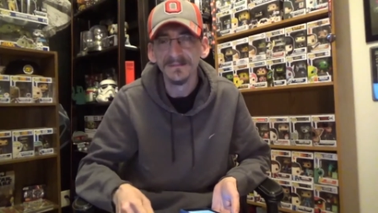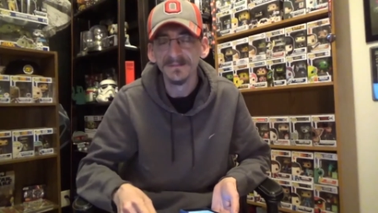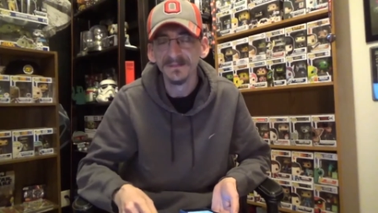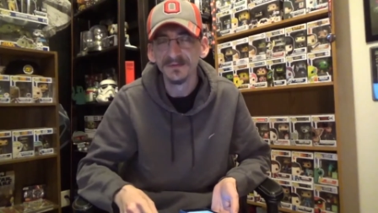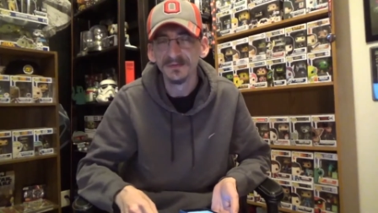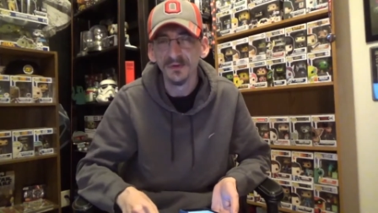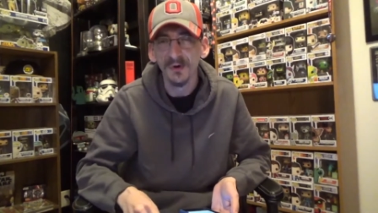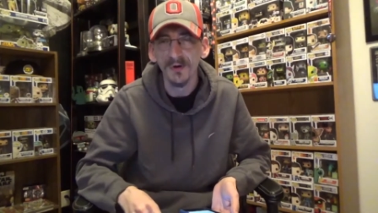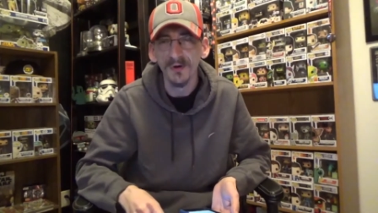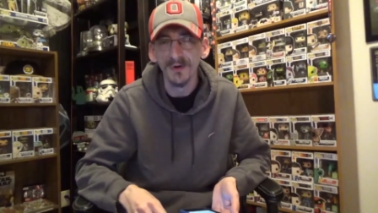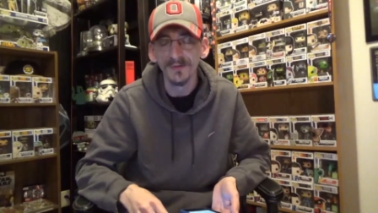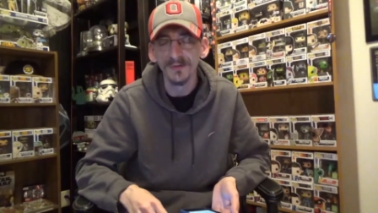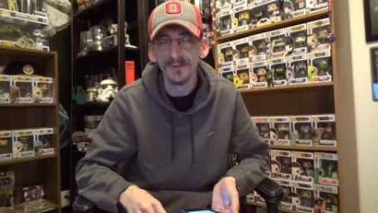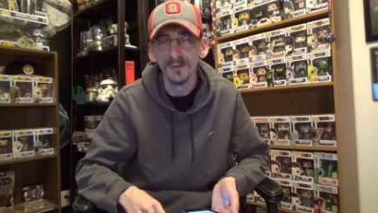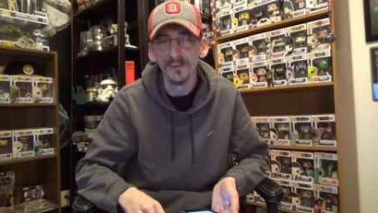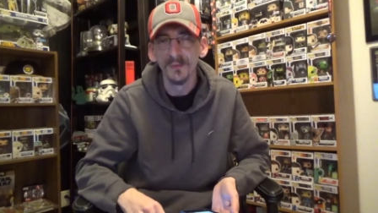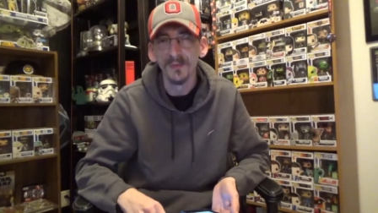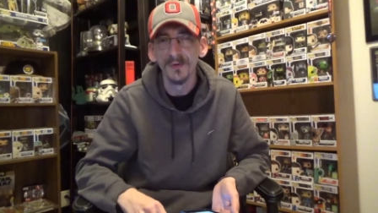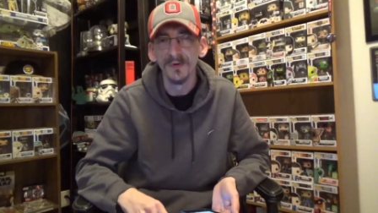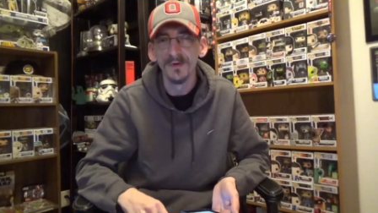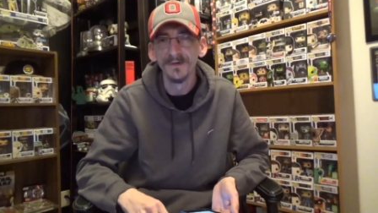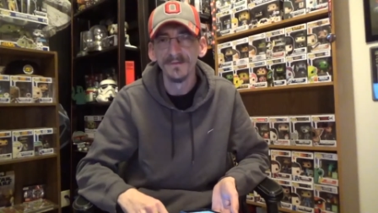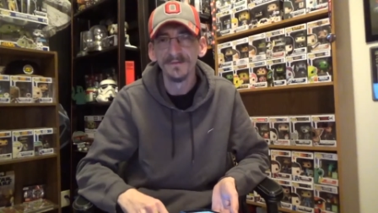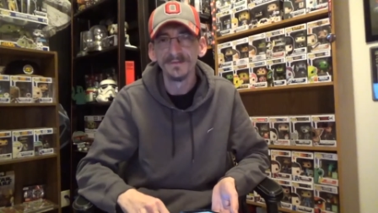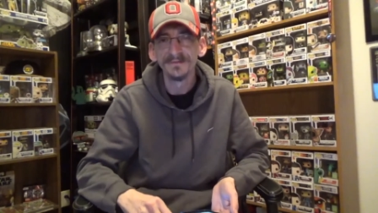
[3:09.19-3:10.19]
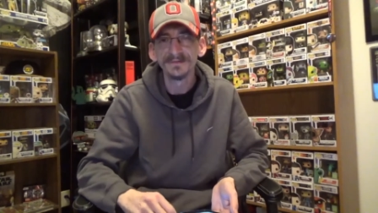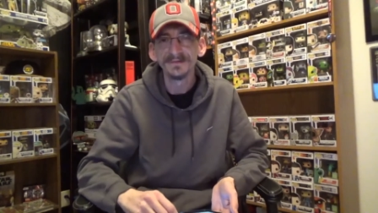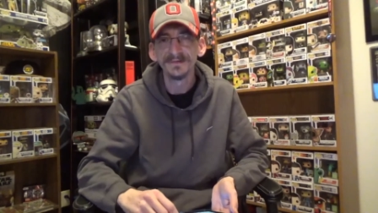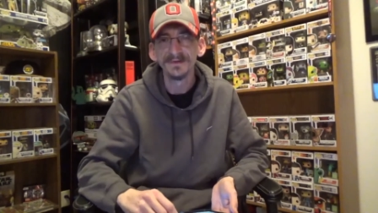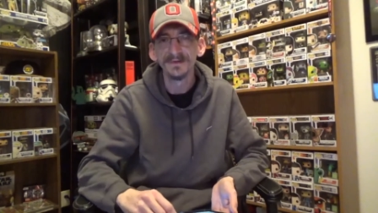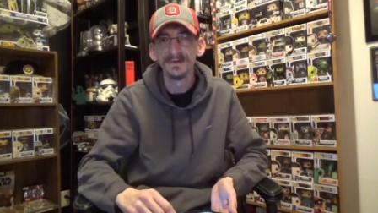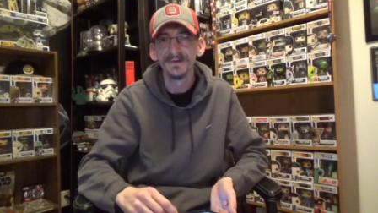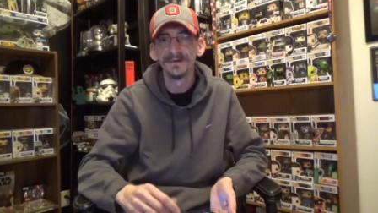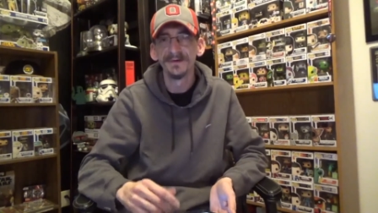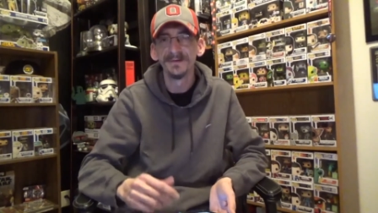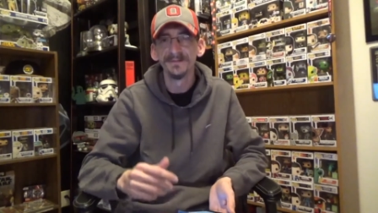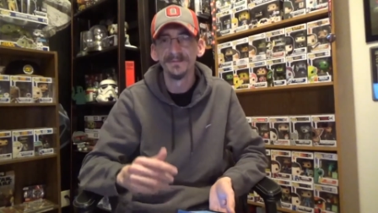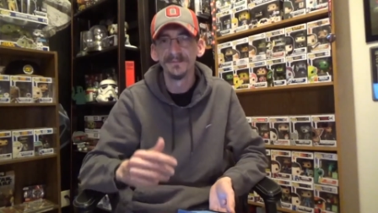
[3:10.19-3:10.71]
drawn to wolves,
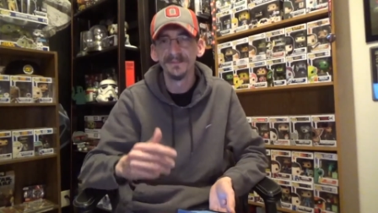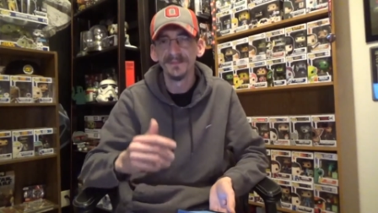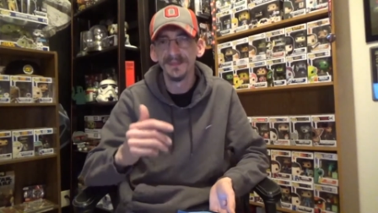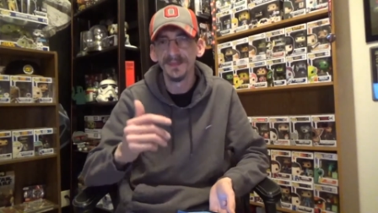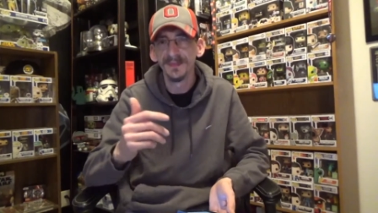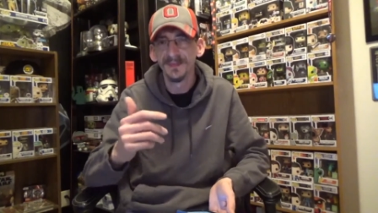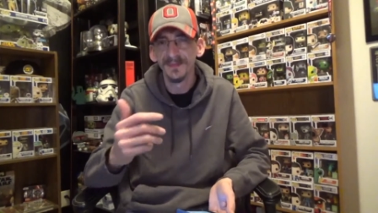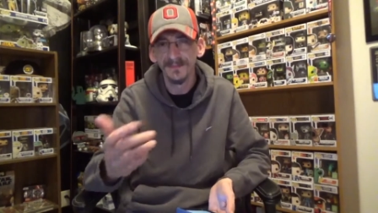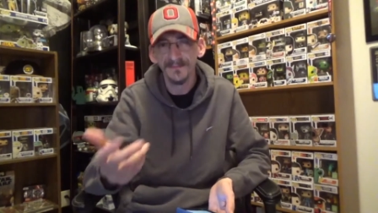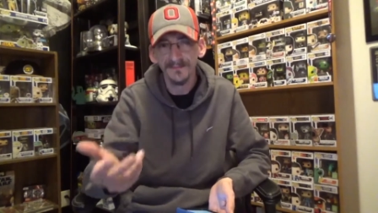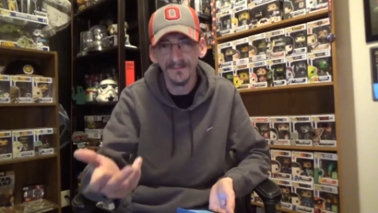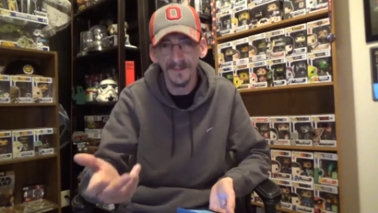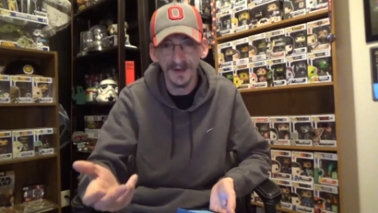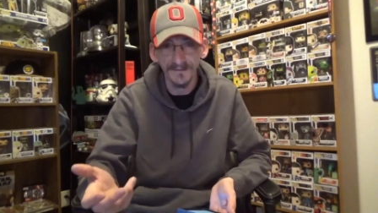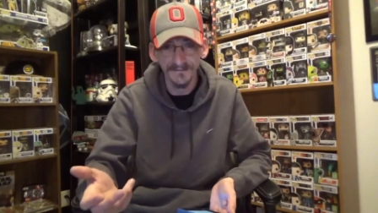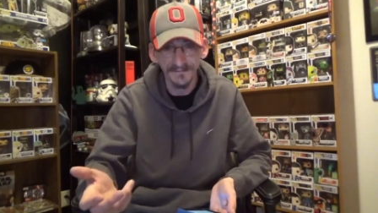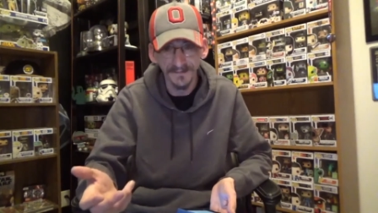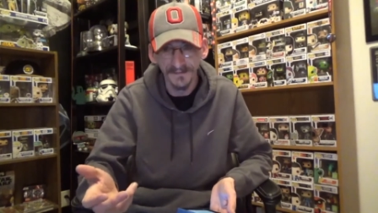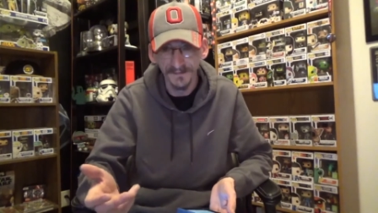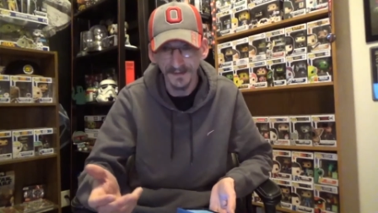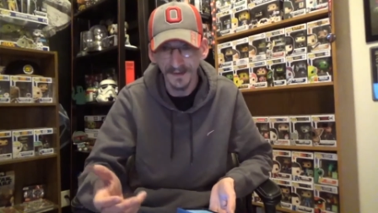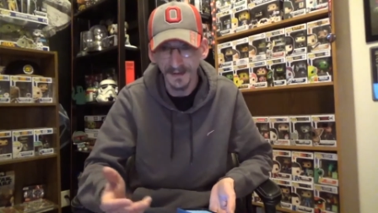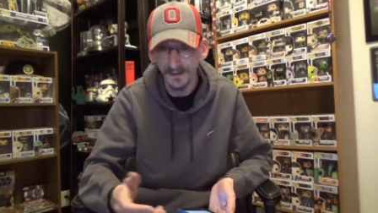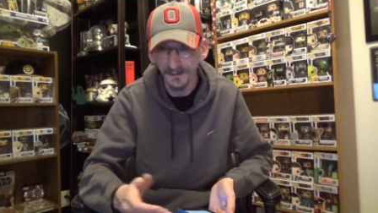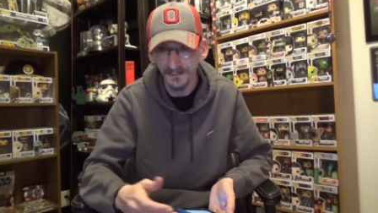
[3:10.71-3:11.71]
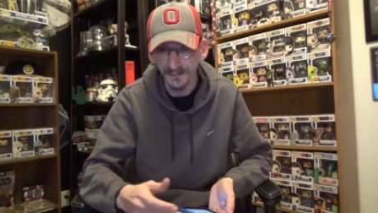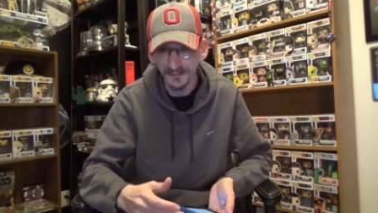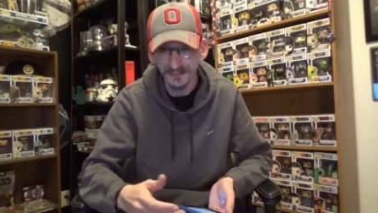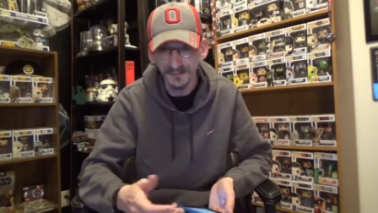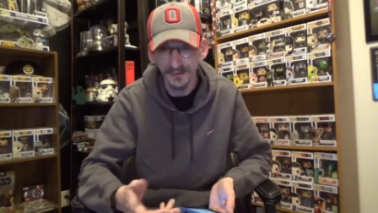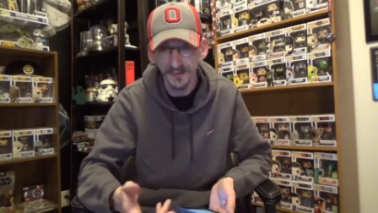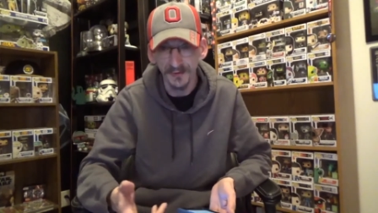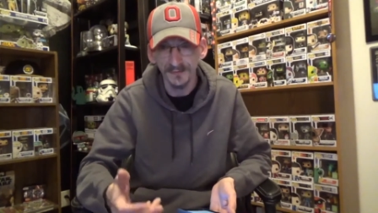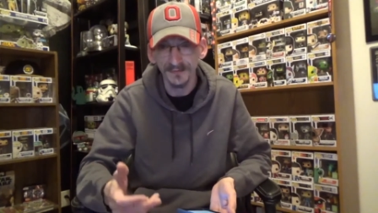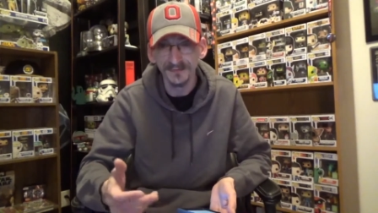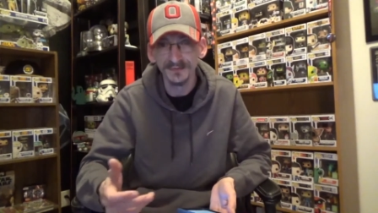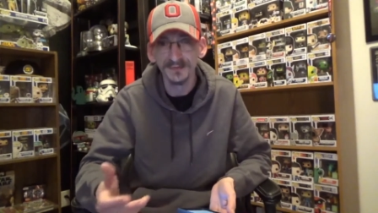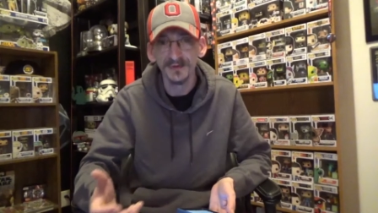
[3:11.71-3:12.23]
so my favorite animal is
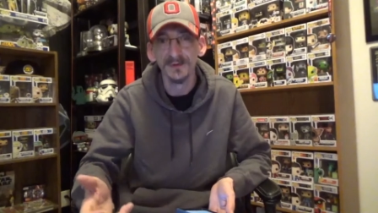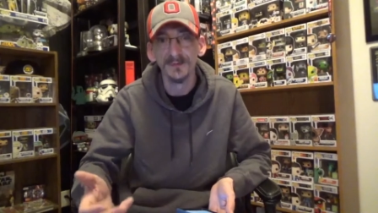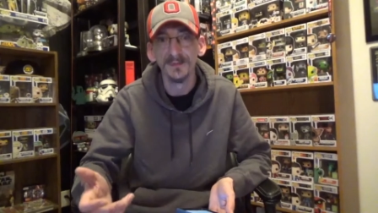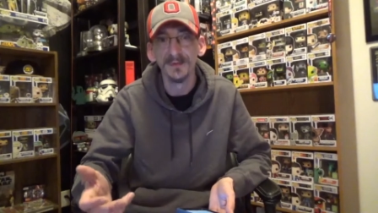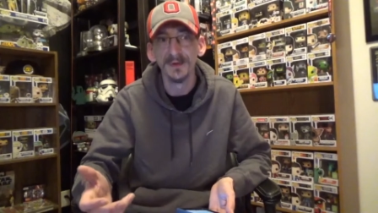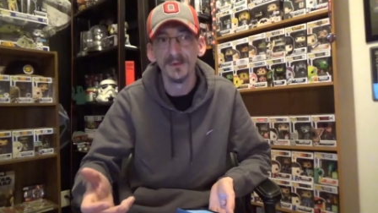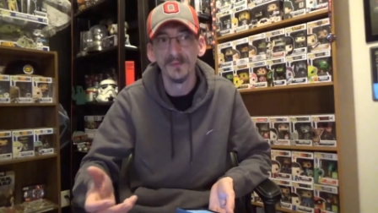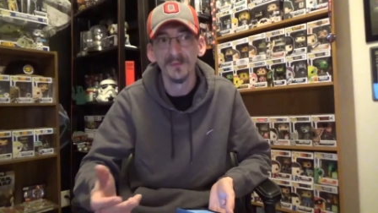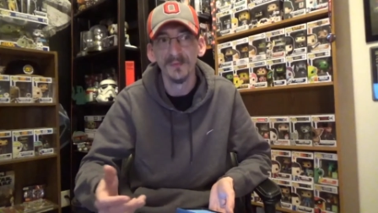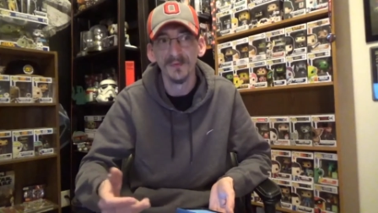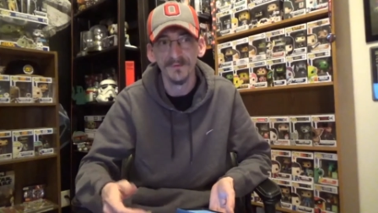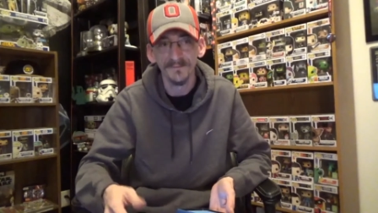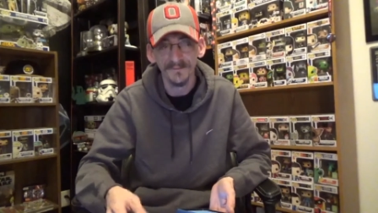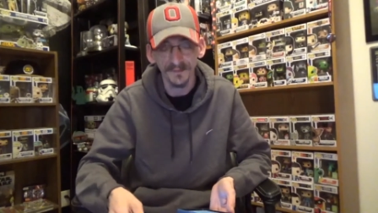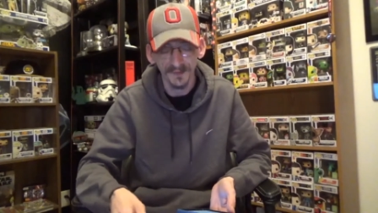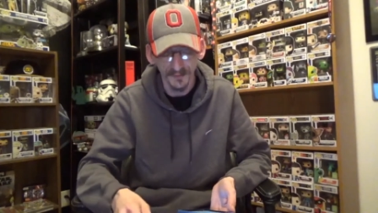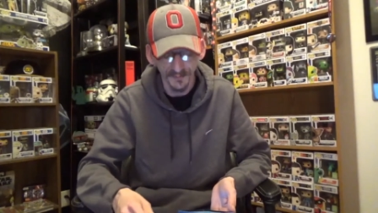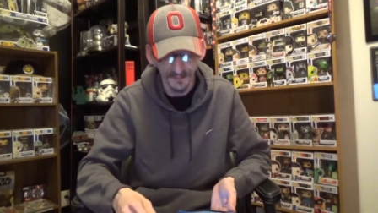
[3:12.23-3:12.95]
always going to be a wolf, no